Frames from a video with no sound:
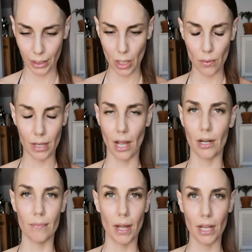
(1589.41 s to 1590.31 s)
to go at
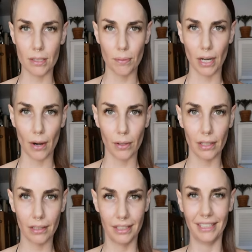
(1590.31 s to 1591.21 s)
100 miles per
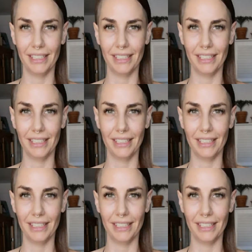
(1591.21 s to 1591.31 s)
hour,